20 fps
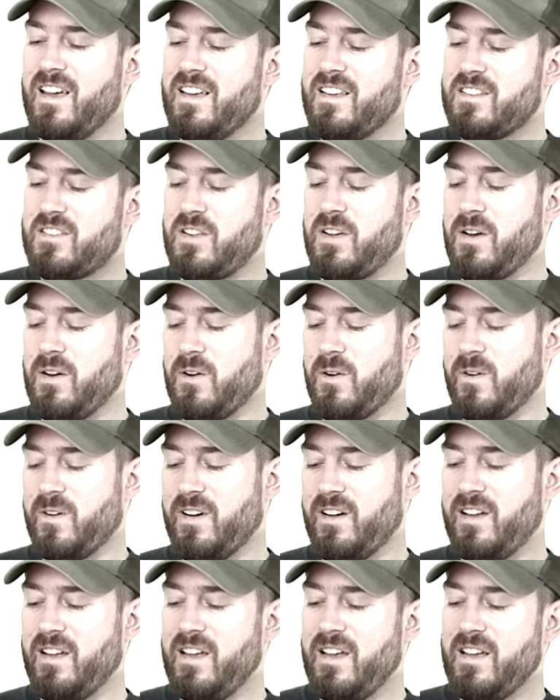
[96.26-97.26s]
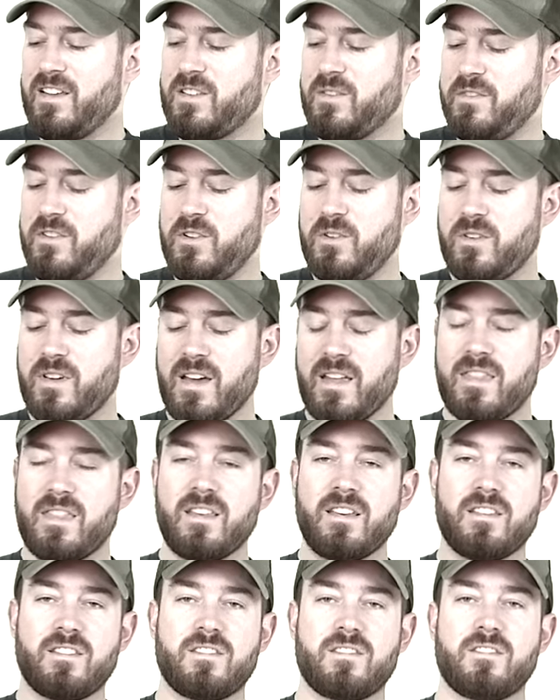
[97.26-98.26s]
so, so if you do get
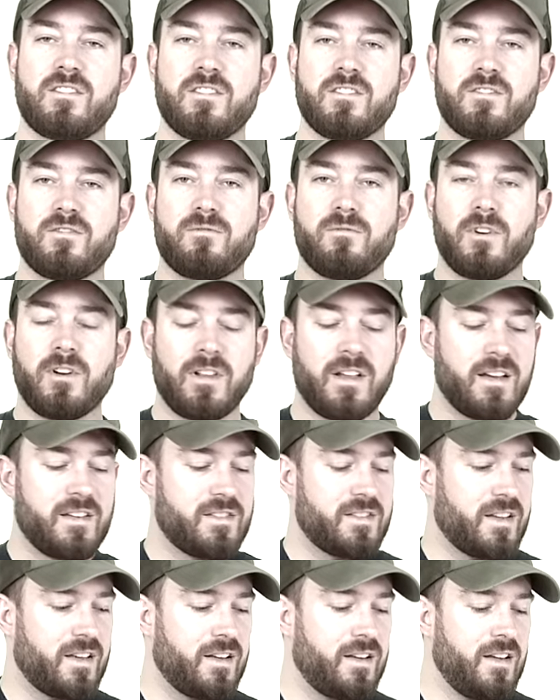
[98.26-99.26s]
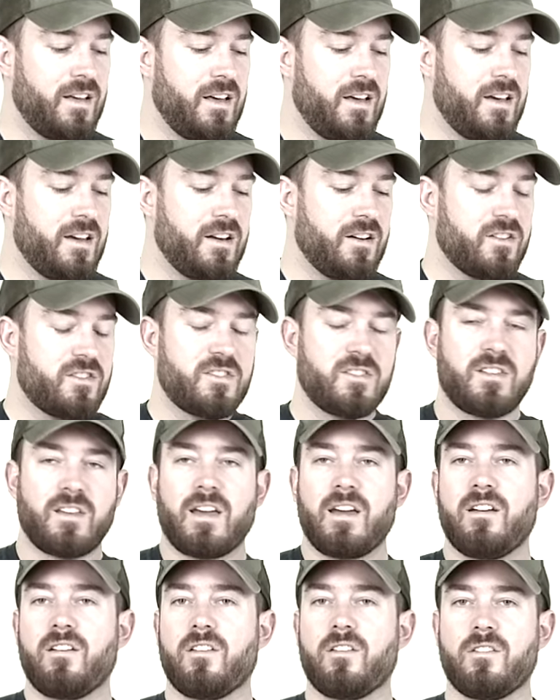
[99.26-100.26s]
this, just realize that, you know, it's just like
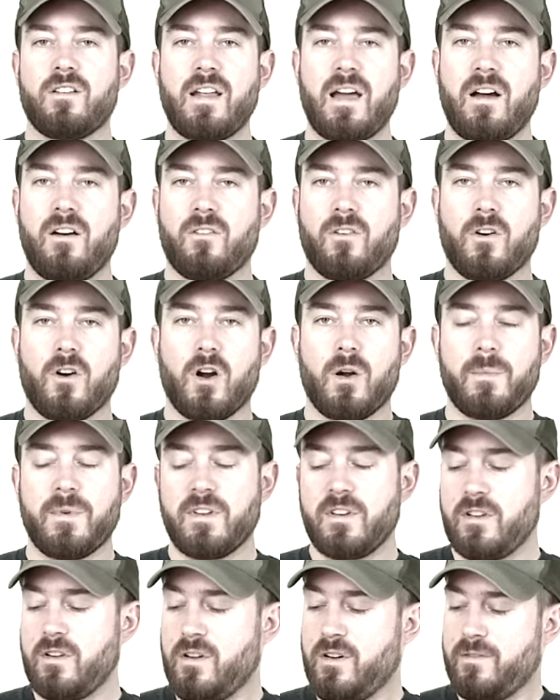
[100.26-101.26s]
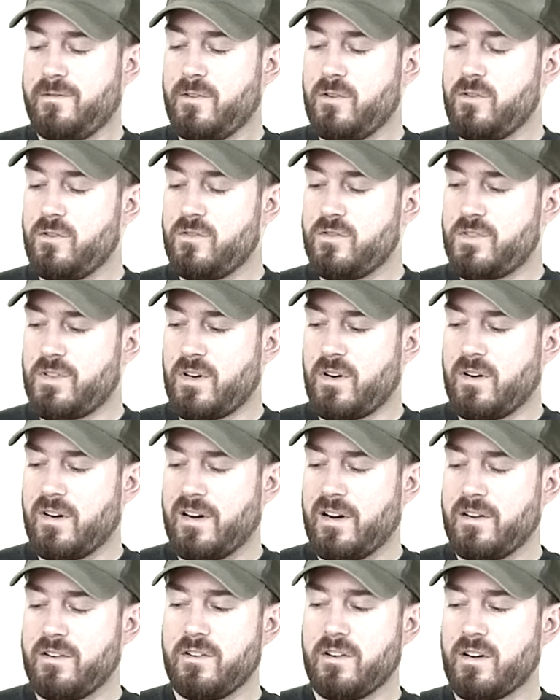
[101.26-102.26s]
any other down garment. You know, if you use it
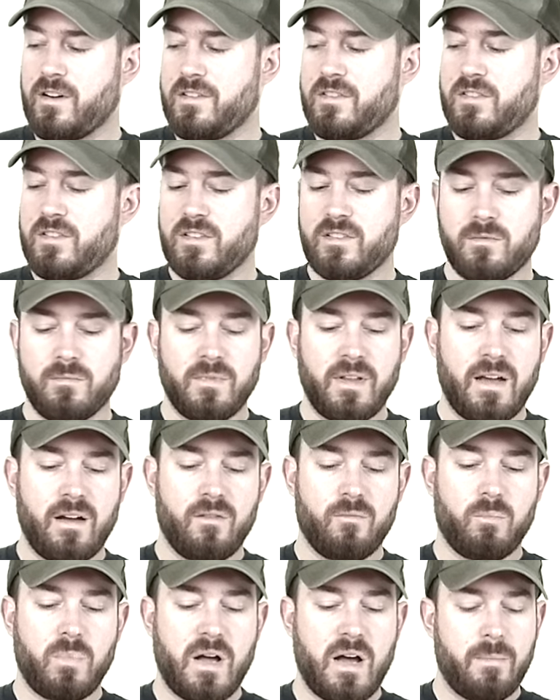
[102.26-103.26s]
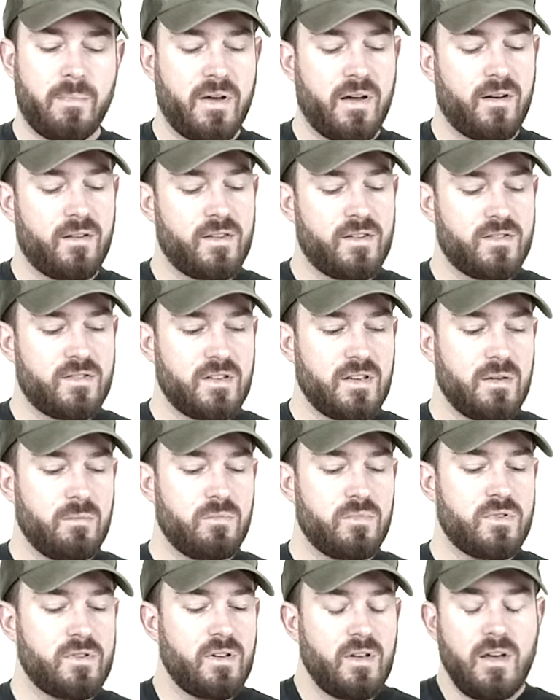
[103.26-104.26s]
hard, you're gonna see some down pop out at the
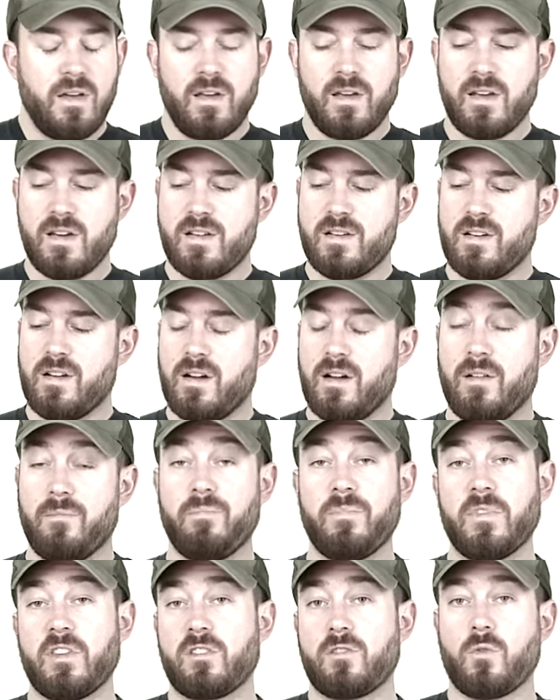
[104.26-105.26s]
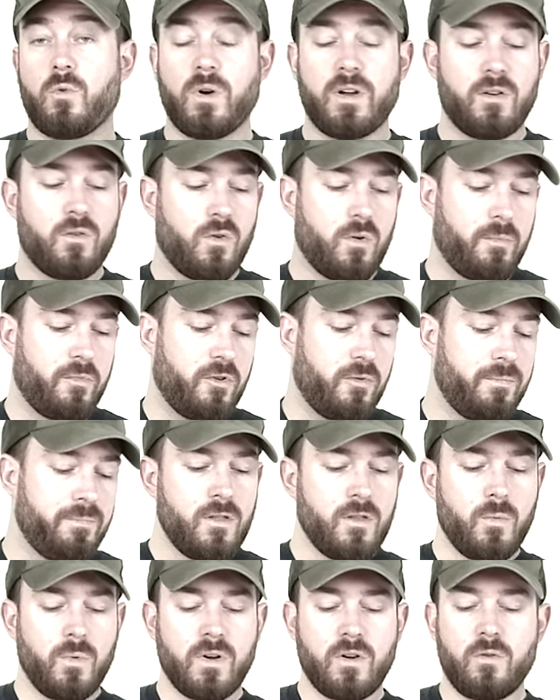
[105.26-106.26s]
seams, and uh, it's quite normal.
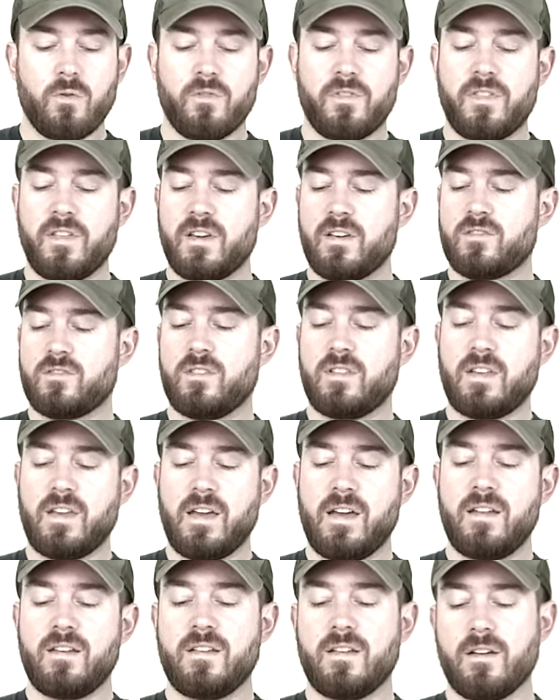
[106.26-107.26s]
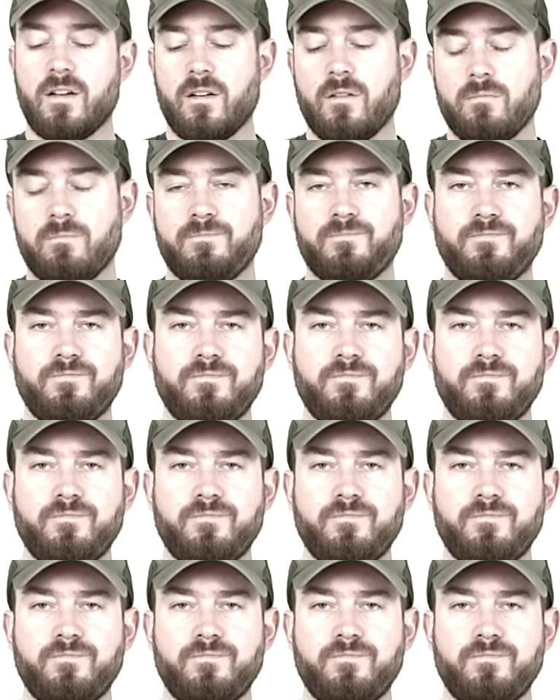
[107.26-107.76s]
The one cool thing is on the end here,